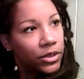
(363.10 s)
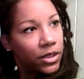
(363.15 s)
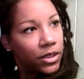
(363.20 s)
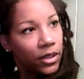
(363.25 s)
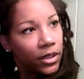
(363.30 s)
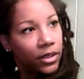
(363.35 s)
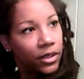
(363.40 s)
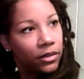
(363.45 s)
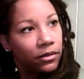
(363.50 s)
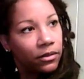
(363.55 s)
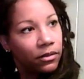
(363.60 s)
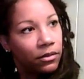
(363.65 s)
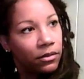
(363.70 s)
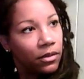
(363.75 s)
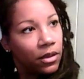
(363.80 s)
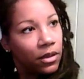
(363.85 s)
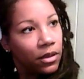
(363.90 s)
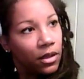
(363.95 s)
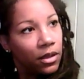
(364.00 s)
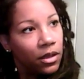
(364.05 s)
the
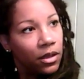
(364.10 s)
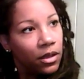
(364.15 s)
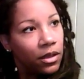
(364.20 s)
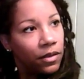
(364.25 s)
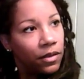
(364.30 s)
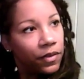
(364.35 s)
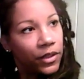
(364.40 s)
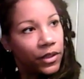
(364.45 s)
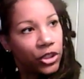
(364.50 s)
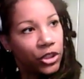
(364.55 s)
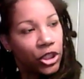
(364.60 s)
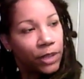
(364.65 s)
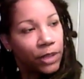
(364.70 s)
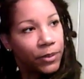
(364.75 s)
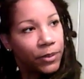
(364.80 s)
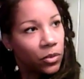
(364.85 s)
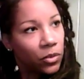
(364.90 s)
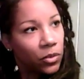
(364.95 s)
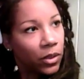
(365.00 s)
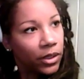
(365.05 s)

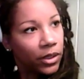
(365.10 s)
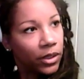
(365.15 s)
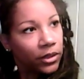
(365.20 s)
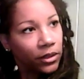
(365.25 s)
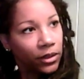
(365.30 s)
cheapest one